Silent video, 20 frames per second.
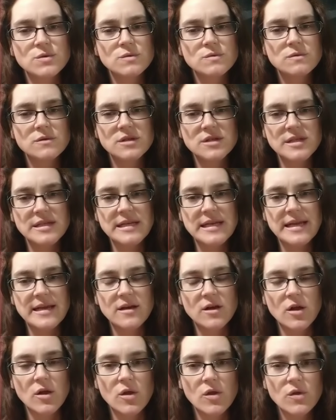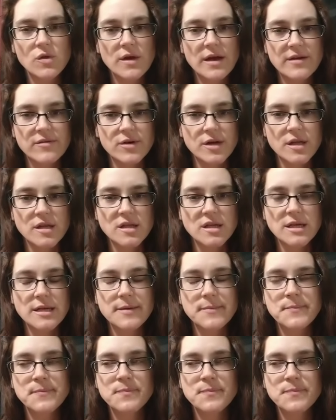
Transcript: really nail everything,